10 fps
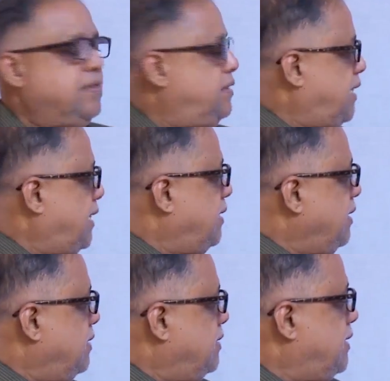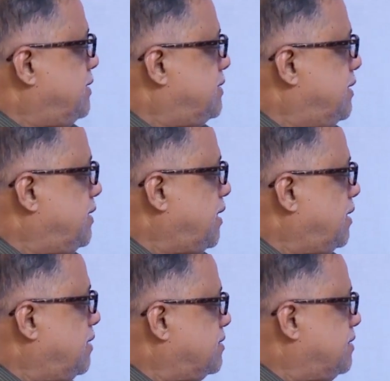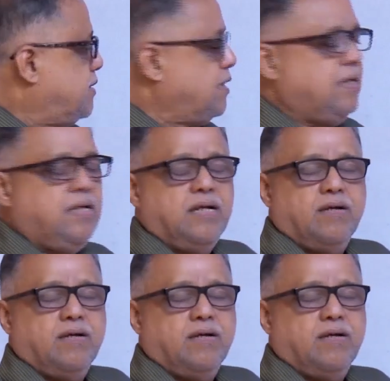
Then this theta cos theta,